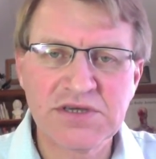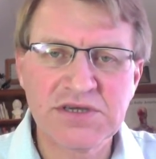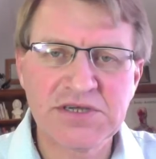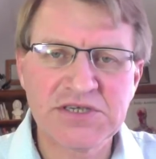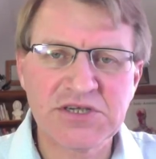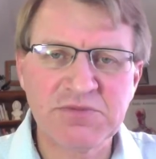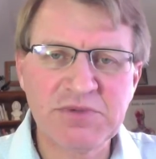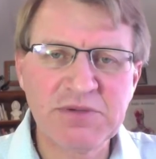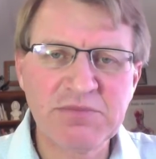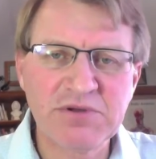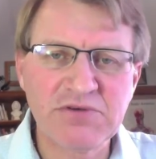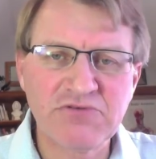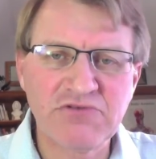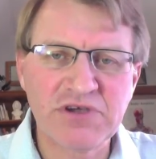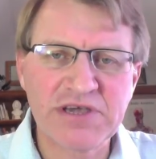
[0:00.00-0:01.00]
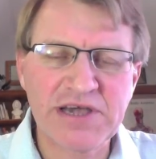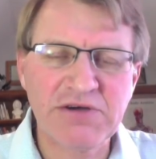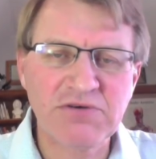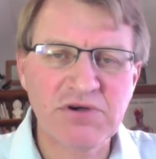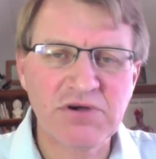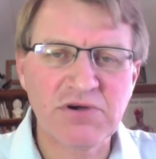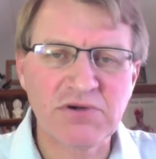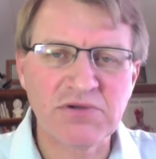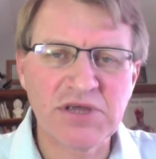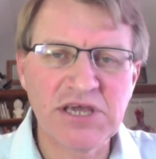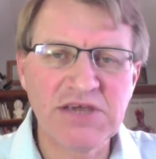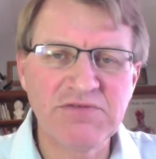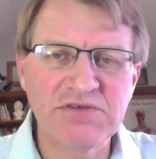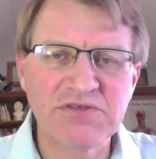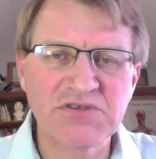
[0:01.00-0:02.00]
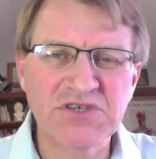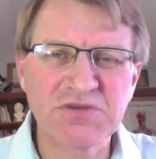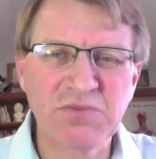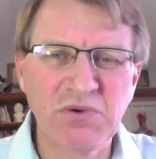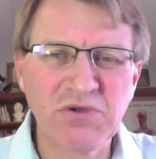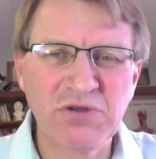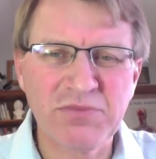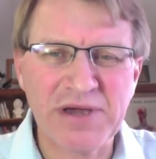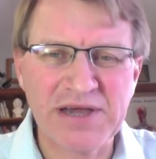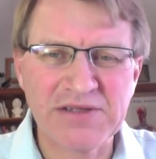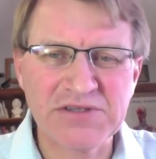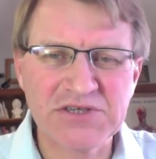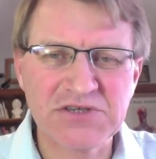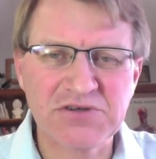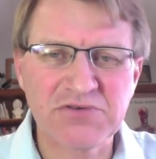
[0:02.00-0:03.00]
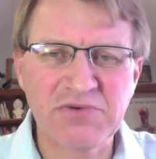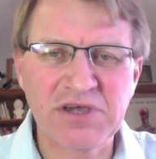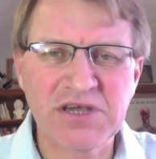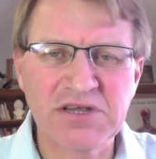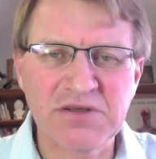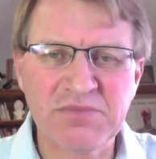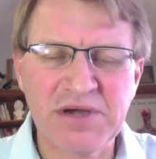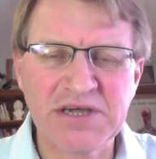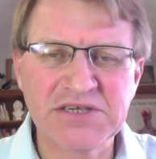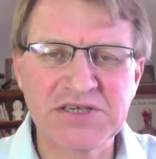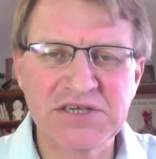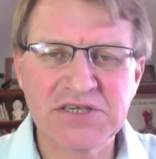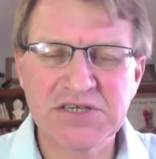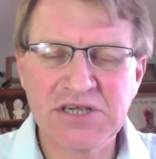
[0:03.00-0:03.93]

So people who drink alcohol, even small amounts on a regular basis,